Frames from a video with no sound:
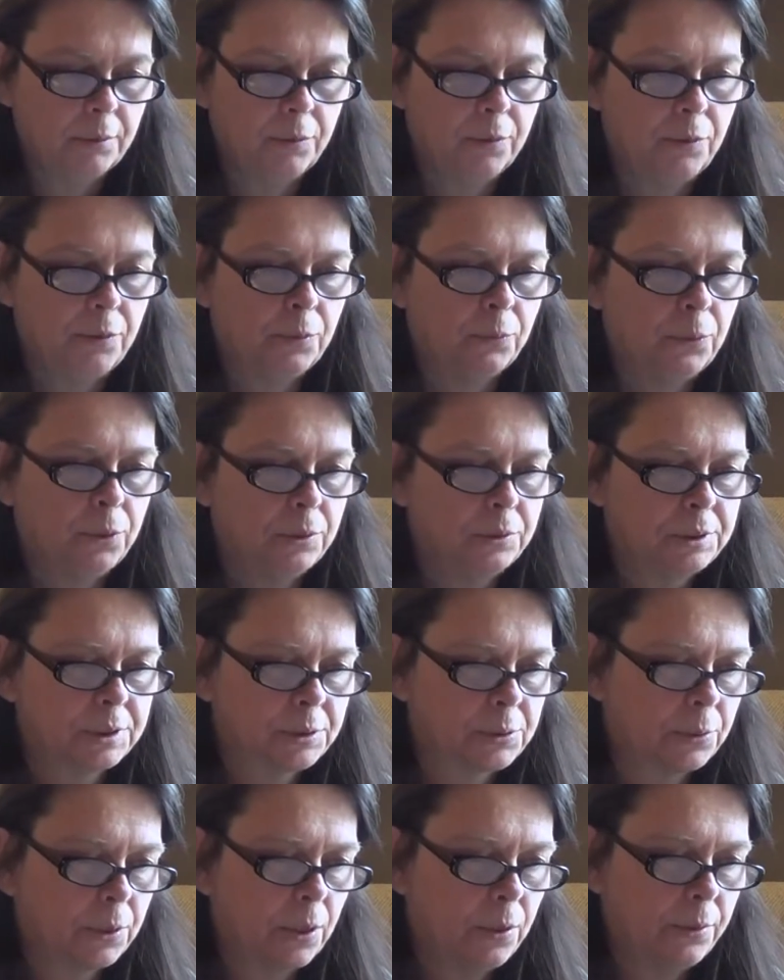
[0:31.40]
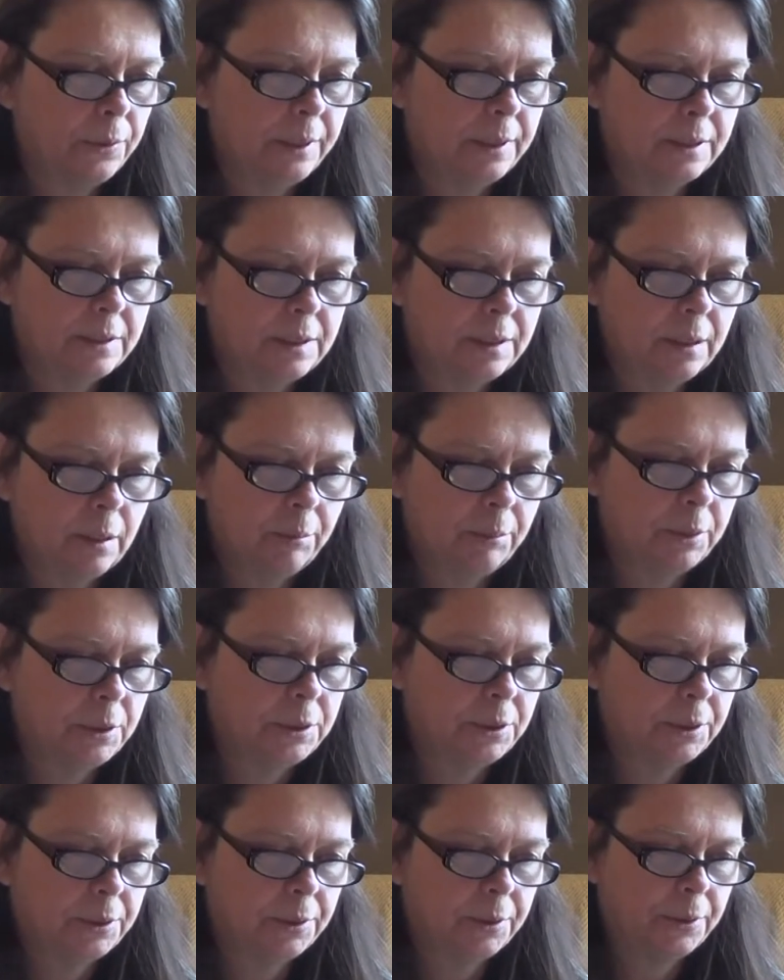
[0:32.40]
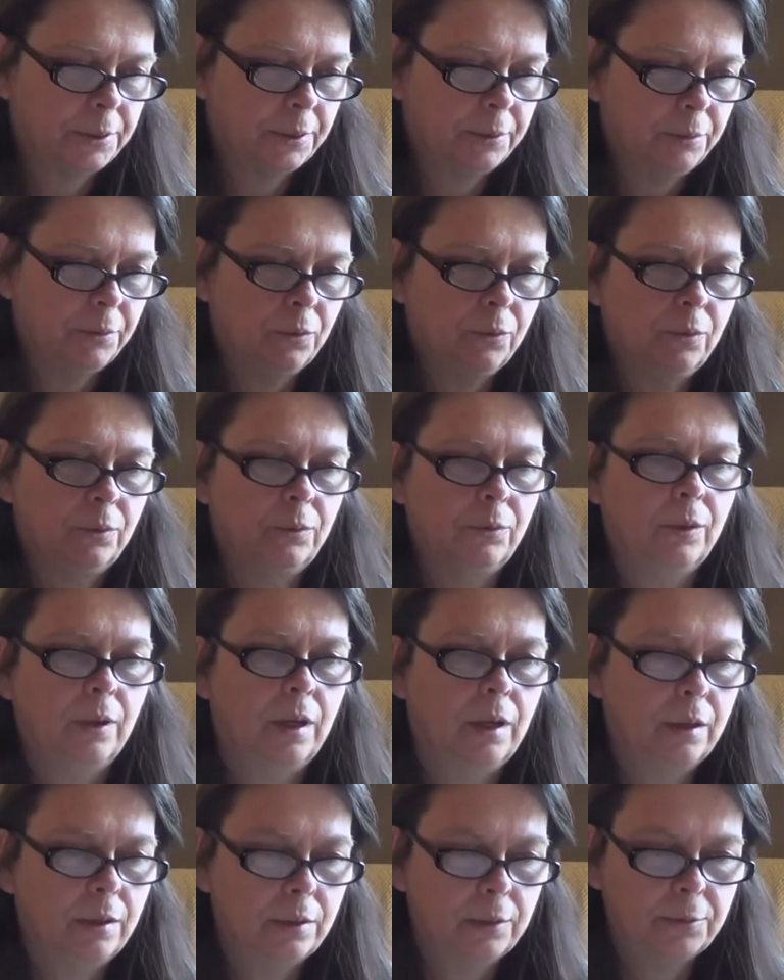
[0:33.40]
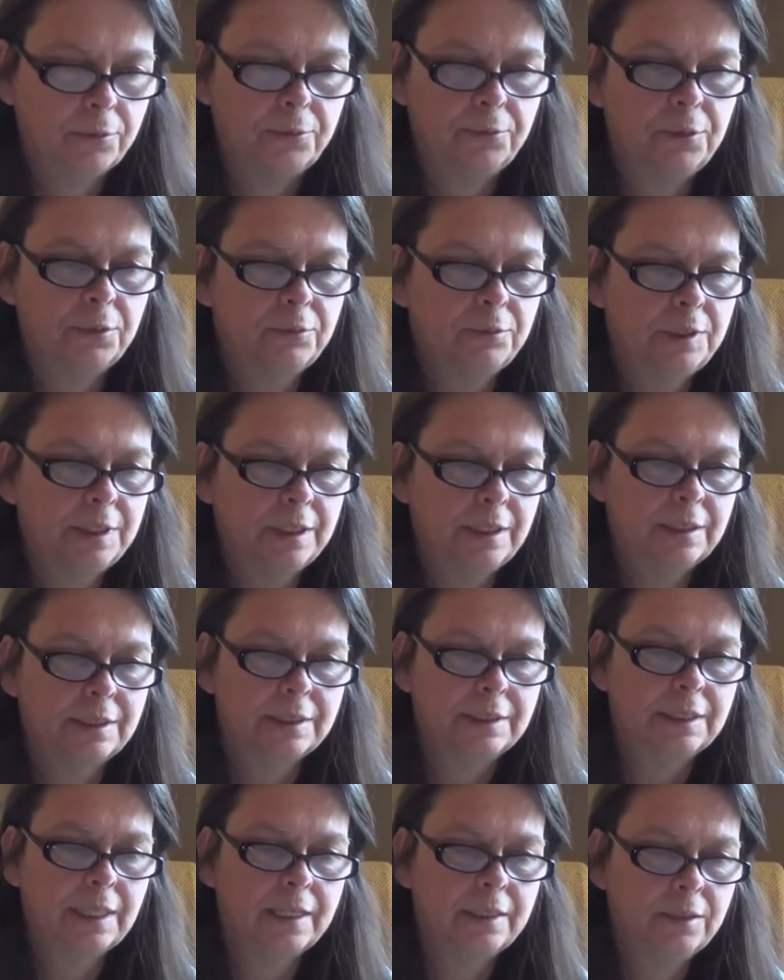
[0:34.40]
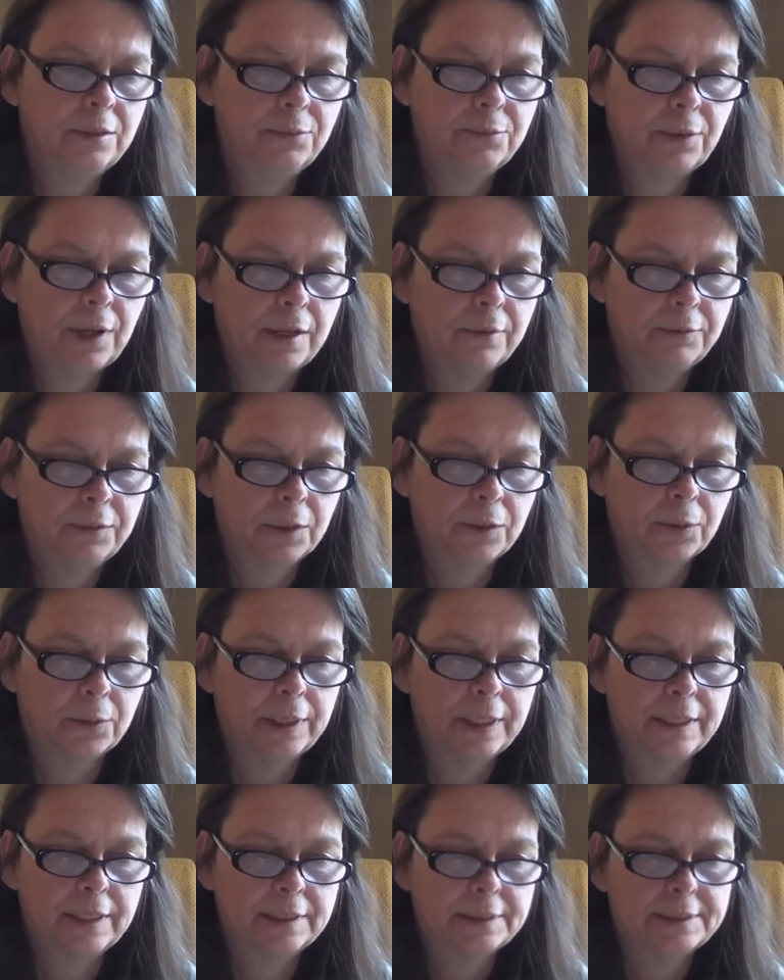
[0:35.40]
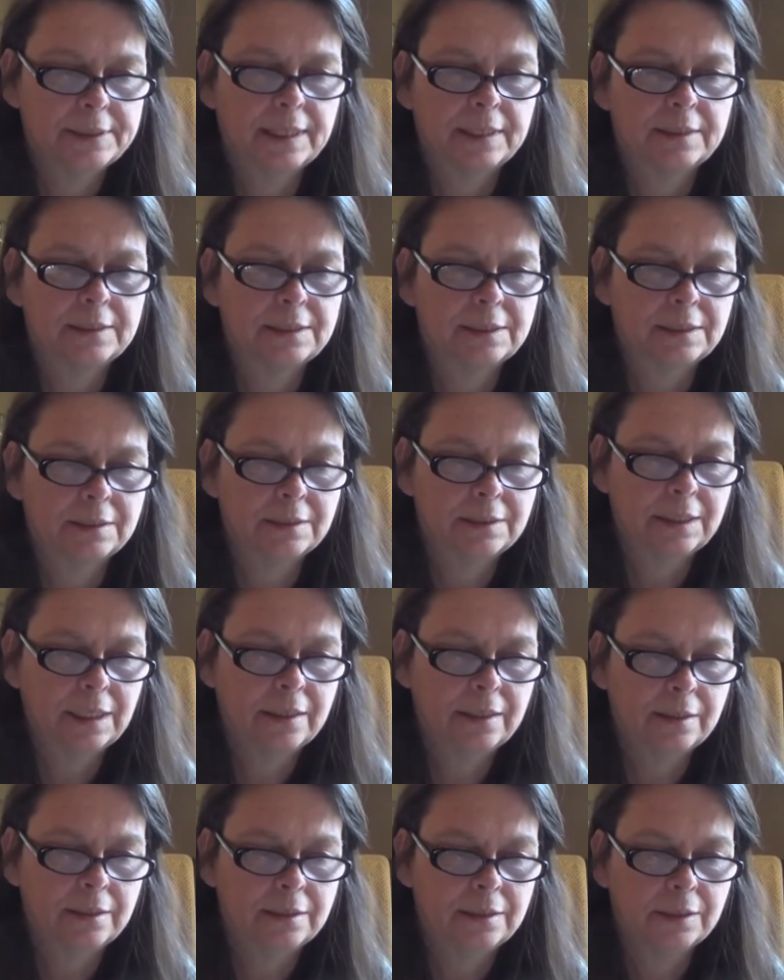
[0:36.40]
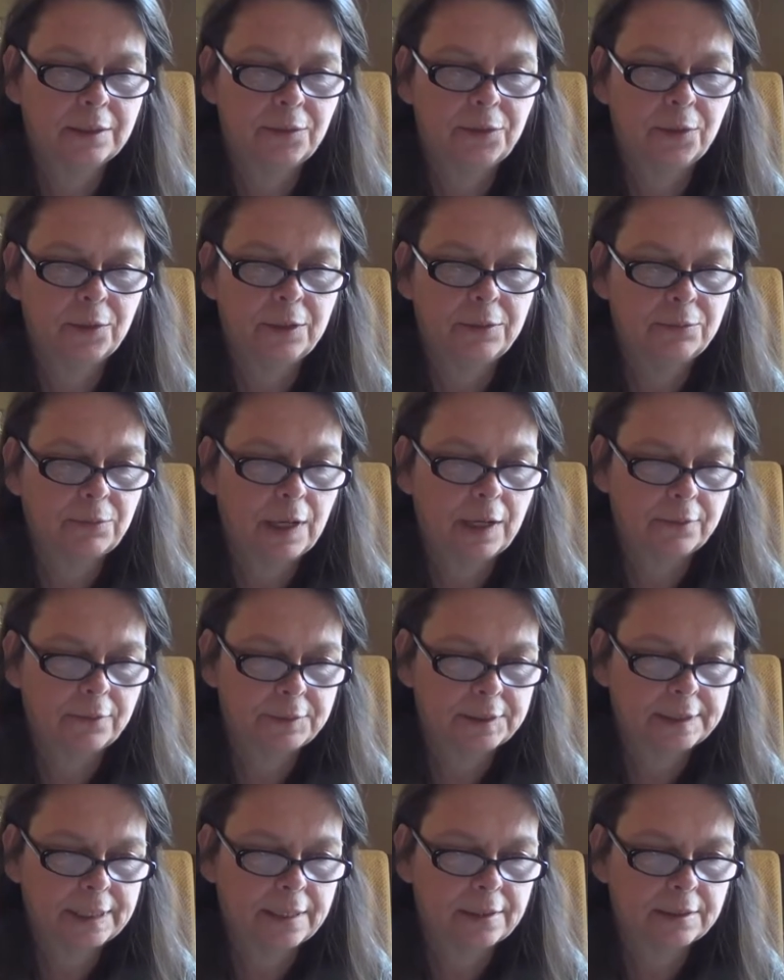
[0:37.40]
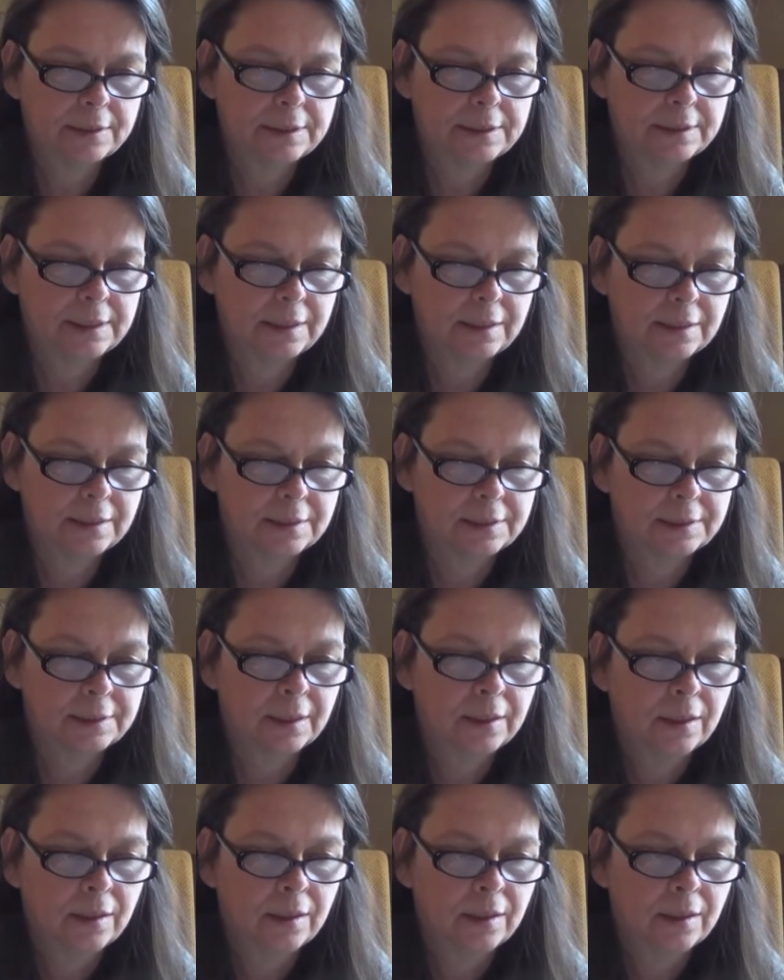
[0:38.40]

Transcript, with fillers: the roots grow in a temperature of fifty to ninety-five degrees, that's ten to thirty-five Celsius.